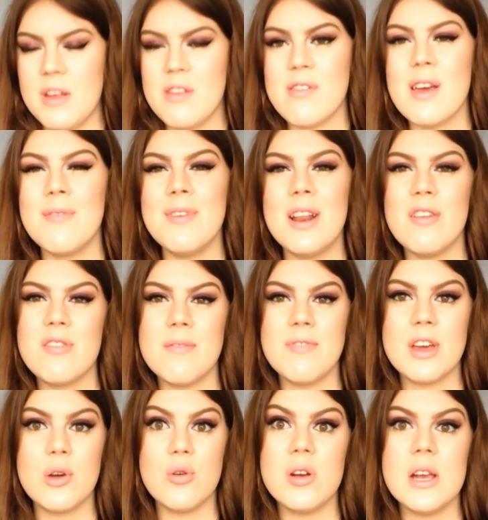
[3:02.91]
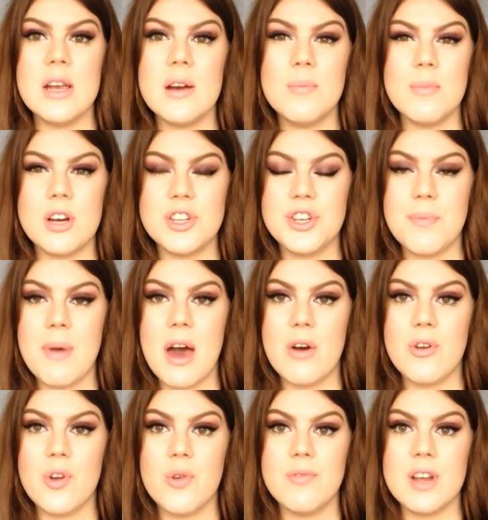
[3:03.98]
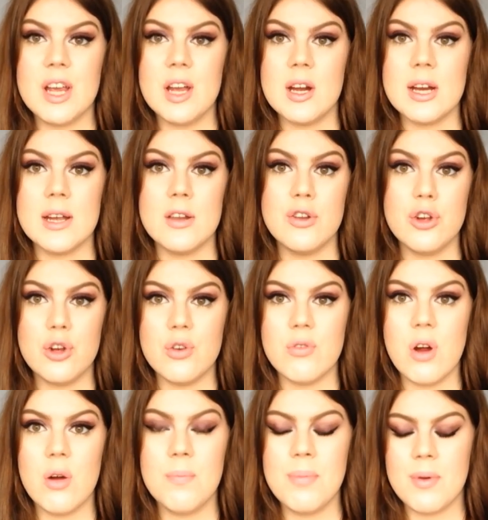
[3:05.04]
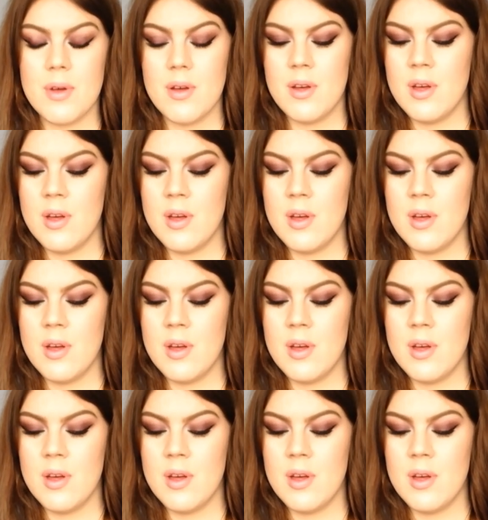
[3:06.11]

It's not really something you hear much about over here in Europe,